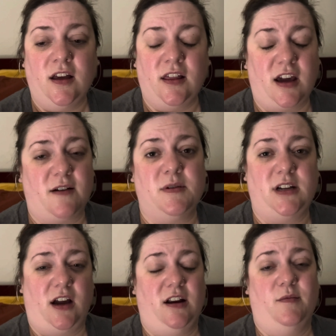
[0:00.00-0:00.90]
Like, I've been
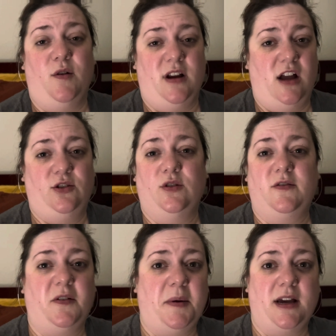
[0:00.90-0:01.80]
talking about nachos
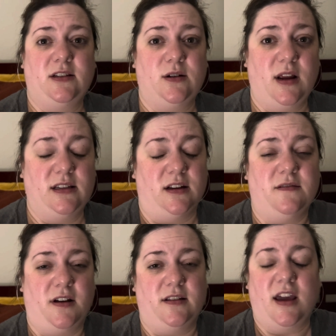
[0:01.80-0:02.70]
for the past 2 days, and I
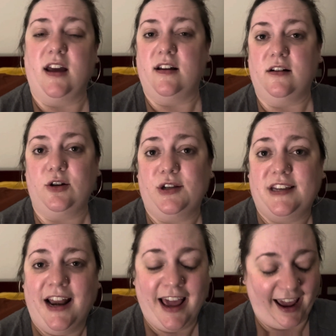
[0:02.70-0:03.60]
finally had
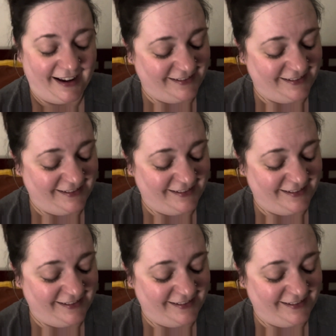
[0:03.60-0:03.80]
nachos today